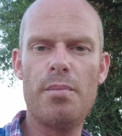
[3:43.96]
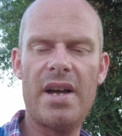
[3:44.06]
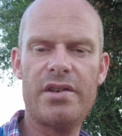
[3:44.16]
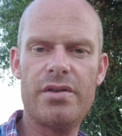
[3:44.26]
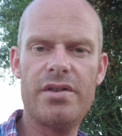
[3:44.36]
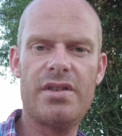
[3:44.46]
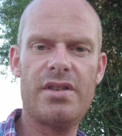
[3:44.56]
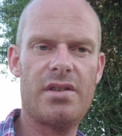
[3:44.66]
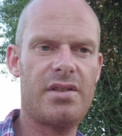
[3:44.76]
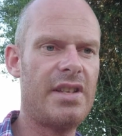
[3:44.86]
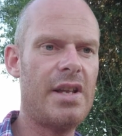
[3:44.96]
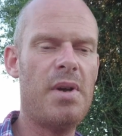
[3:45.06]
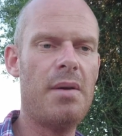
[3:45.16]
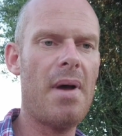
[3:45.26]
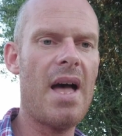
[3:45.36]
mattress,
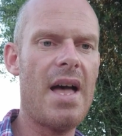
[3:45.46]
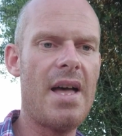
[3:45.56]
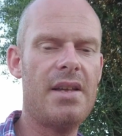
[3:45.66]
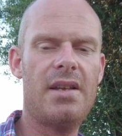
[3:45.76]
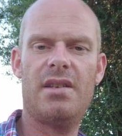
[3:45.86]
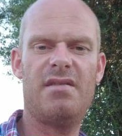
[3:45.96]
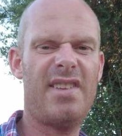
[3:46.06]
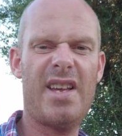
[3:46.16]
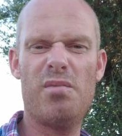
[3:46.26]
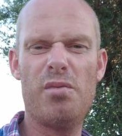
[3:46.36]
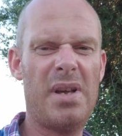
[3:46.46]
sleeping bag, inflatable